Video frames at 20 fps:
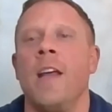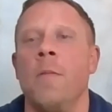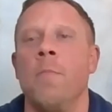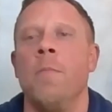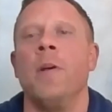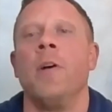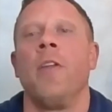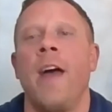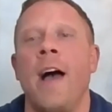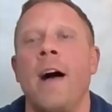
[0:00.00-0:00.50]
and
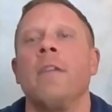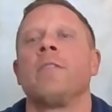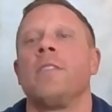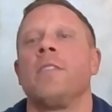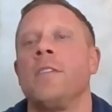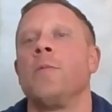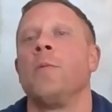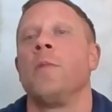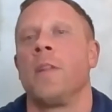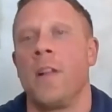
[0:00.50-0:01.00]
build
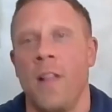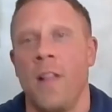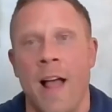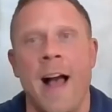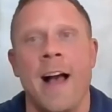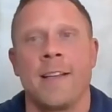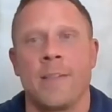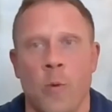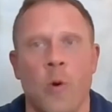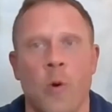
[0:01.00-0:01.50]
houses with
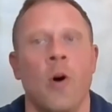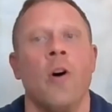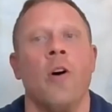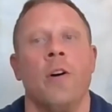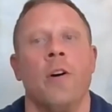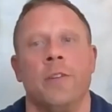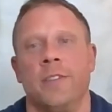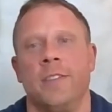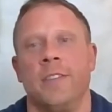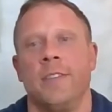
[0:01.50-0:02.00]
glass
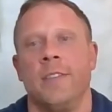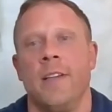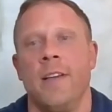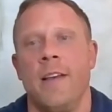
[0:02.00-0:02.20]
walls.